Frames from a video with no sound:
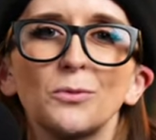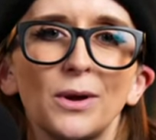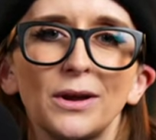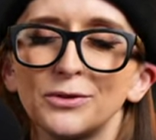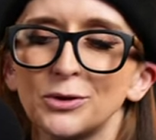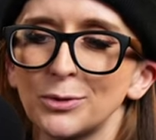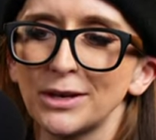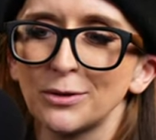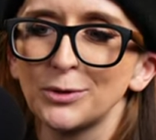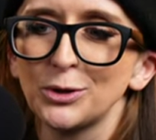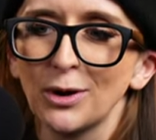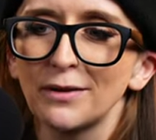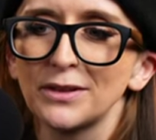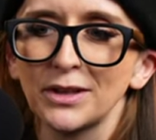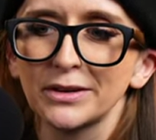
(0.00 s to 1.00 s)
way of doing it when you
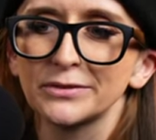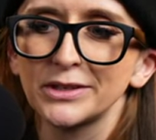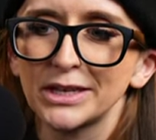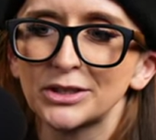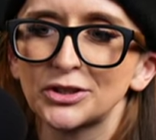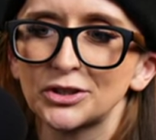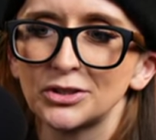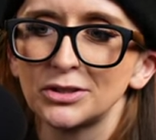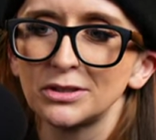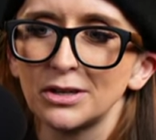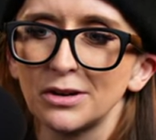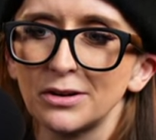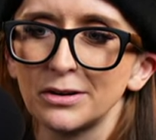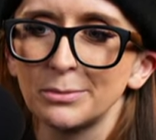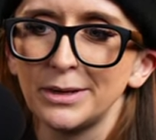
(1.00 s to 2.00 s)
have a lot of texture
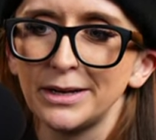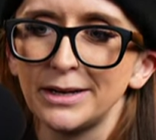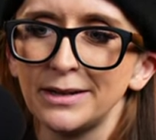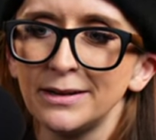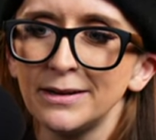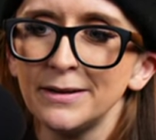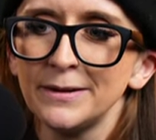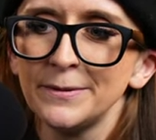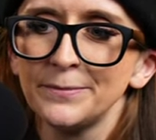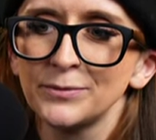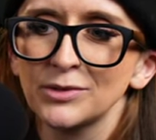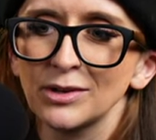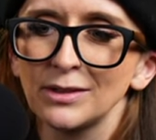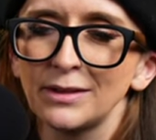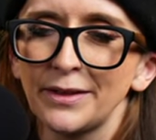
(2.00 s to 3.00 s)
on a mini
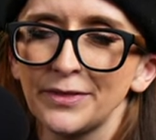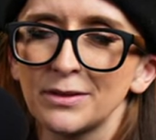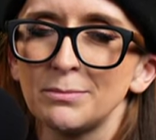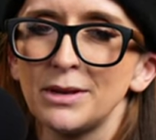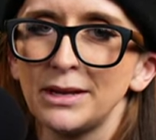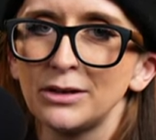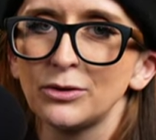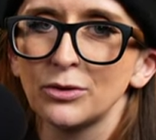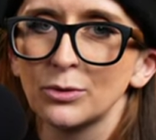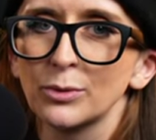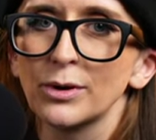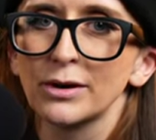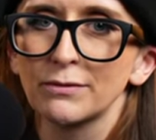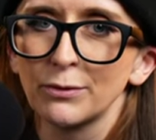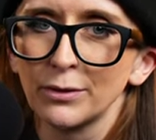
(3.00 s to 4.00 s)
to let the mini do the
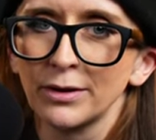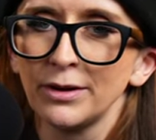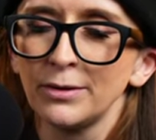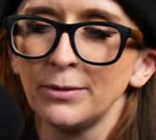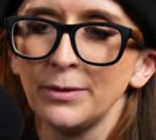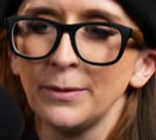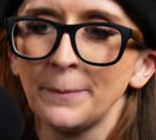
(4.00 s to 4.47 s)
work for you